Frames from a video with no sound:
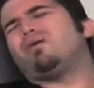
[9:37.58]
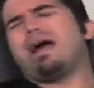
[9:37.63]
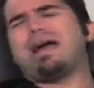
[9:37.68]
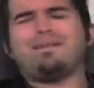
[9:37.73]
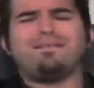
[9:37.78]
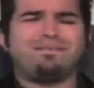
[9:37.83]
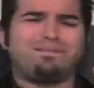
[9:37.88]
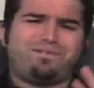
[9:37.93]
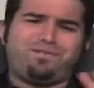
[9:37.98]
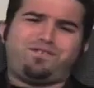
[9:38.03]

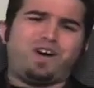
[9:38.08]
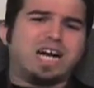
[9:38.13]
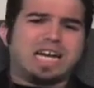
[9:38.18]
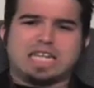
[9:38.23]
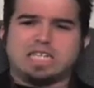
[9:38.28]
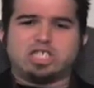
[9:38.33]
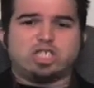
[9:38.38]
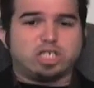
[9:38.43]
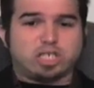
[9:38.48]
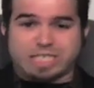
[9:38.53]
Alright, fuck
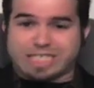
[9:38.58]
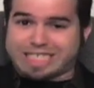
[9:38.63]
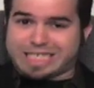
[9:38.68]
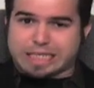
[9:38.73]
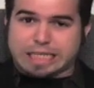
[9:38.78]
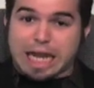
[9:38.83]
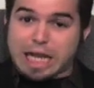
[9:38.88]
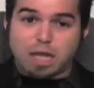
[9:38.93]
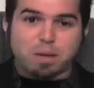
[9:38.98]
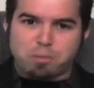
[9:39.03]
it.
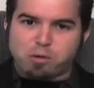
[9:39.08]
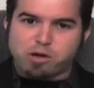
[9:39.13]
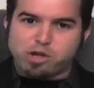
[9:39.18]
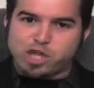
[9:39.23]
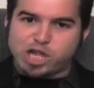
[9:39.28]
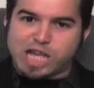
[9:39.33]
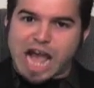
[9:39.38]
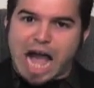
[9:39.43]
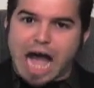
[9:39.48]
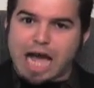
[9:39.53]
Just teleport
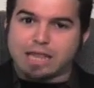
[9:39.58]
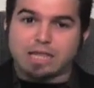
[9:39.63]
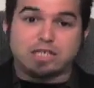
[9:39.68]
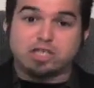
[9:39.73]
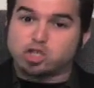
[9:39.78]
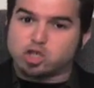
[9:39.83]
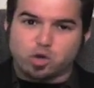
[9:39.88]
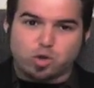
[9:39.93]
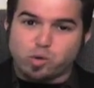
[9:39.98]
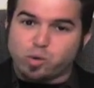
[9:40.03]
to the
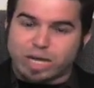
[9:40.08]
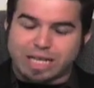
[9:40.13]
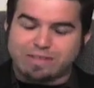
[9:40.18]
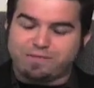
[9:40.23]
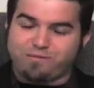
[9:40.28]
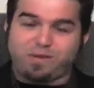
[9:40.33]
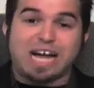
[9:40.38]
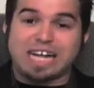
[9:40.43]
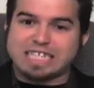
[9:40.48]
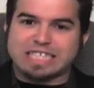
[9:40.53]
island so you can
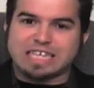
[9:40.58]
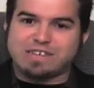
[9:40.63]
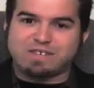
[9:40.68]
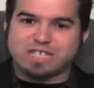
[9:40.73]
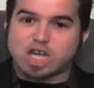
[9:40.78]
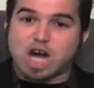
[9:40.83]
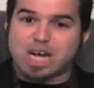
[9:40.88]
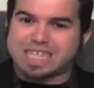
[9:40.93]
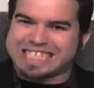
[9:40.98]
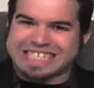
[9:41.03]
fight
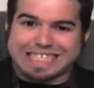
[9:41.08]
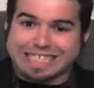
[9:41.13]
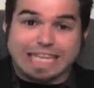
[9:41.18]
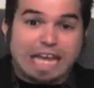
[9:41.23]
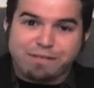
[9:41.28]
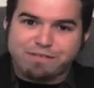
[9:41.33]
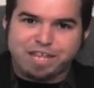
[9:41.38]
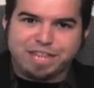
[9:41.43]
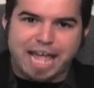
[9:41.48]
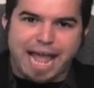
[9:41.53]
Divatox and
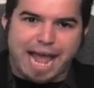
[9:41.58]
save the